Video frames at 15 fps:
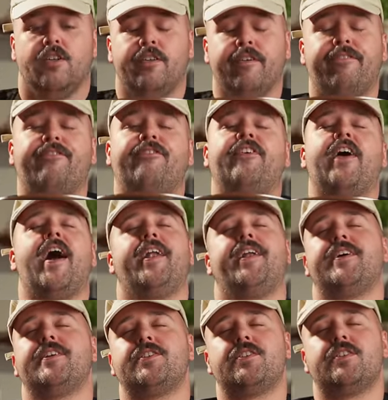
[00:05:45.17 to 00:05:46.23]
the
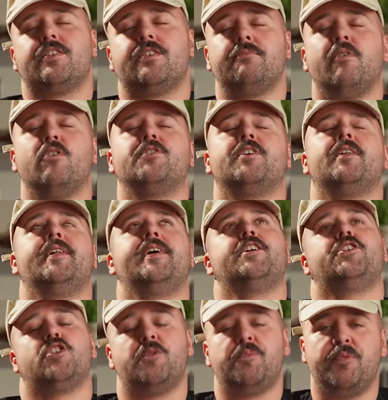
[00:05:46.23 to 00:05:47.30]
finest, most
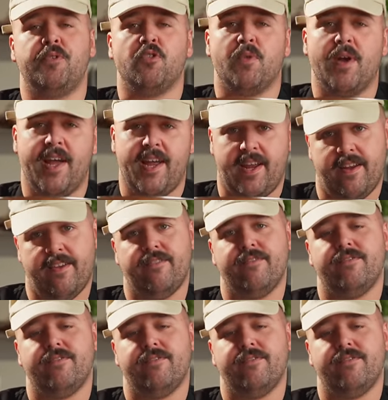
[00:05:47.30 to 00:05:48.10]
delicious puree.